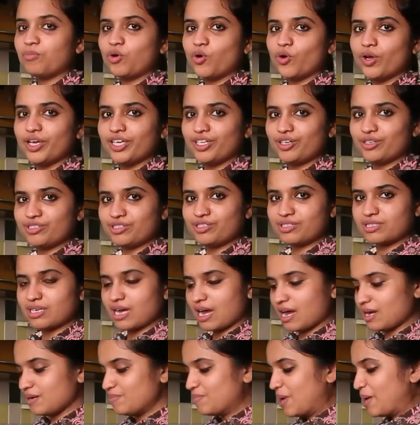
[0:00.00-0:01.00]
going to
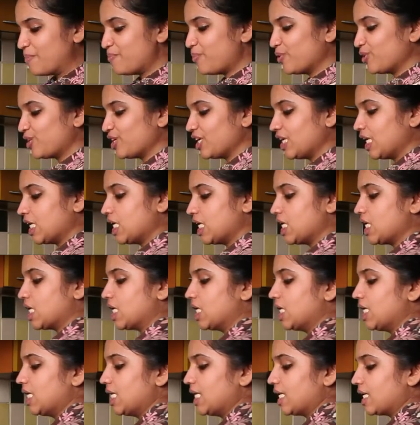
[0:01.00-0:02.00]
start by putting in
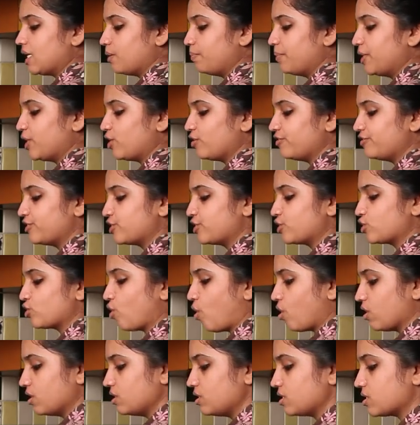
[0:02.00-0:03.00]
a little bit of
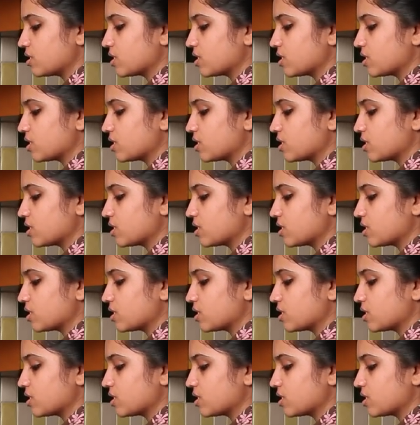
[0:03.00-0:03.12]
salt.